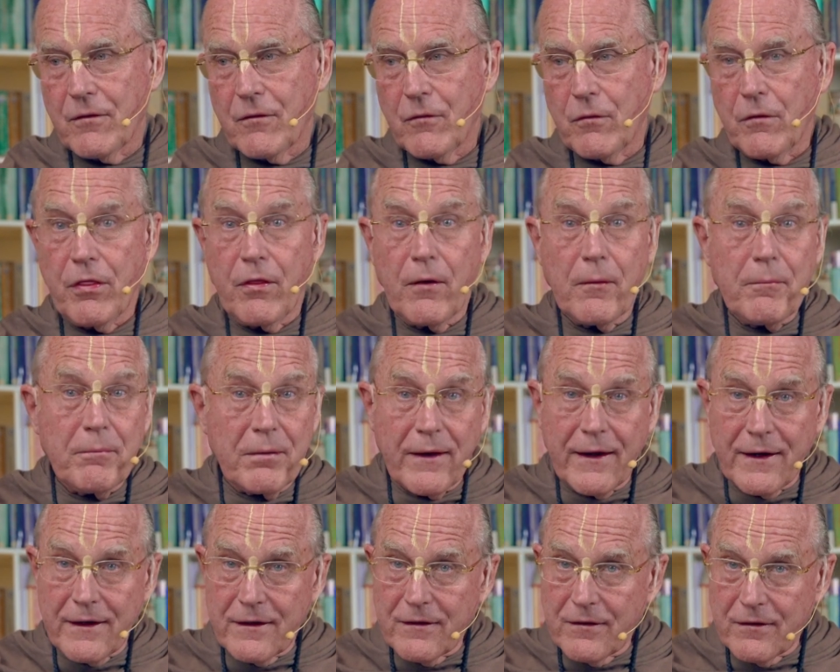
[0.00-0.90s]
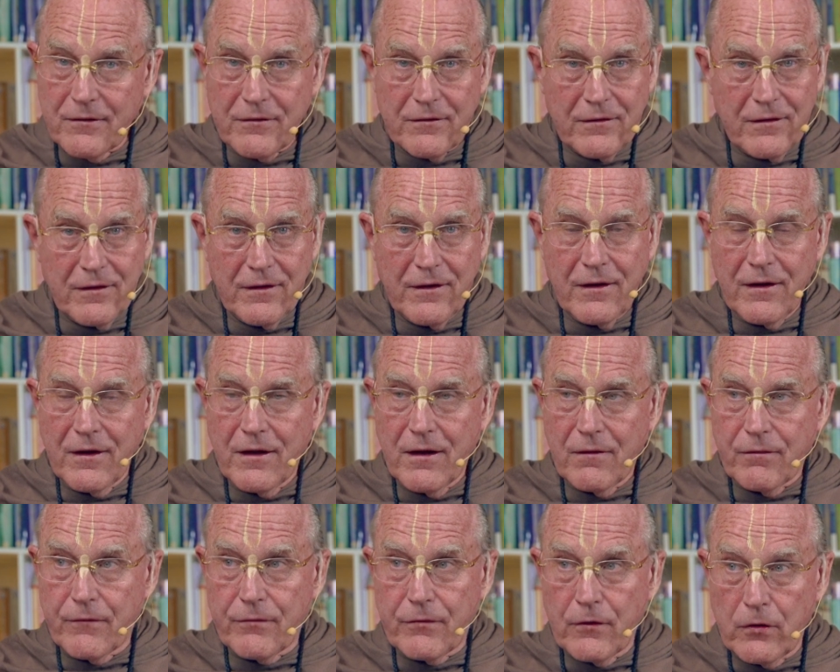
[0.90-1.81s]
or the blanket,
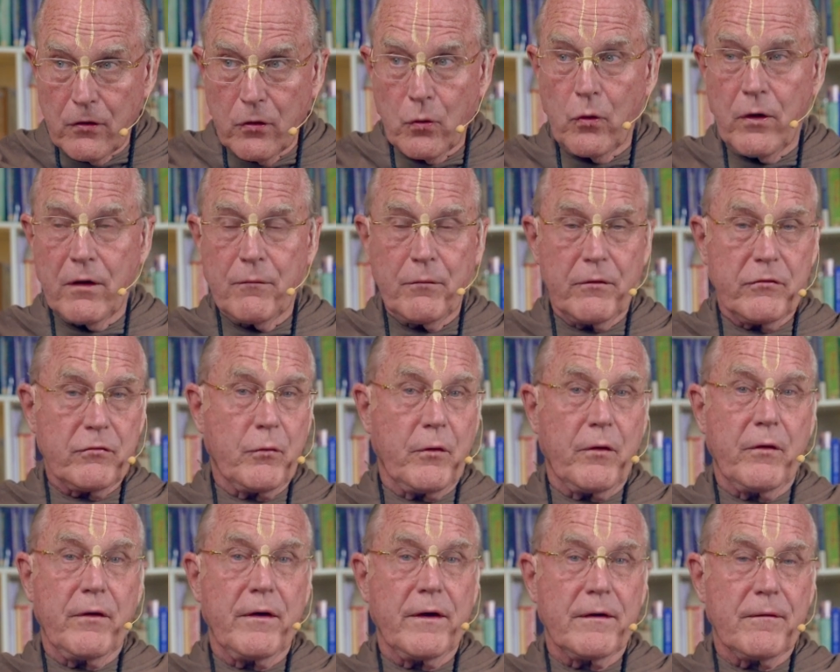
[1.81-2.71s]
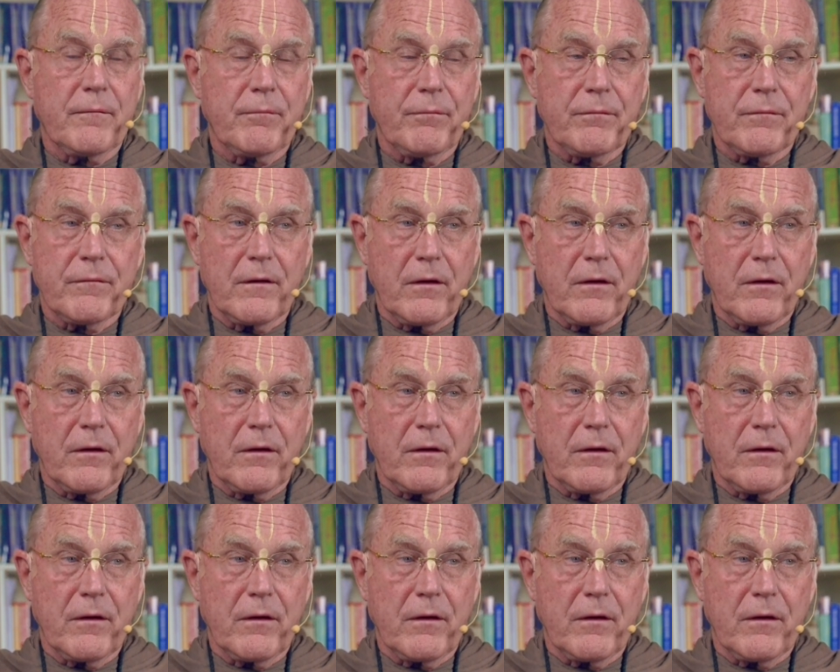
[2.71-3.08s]
that the Lord was wearing